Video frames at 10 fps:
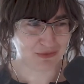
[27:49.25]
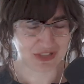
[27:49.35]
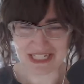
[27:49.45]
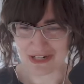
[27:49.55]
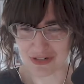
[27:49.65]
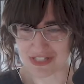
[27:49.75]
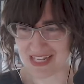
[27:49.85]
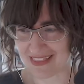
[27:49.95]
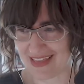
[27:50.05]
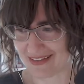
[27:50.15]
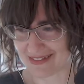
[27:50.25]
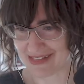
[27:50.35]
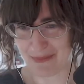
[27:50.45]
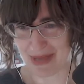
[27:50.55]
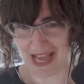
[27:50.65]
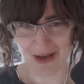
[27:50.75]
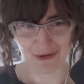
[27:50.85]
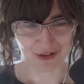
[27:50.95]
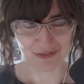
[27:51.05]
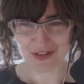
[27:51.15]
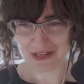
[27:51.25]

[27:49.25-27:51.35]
really interesting things coming out of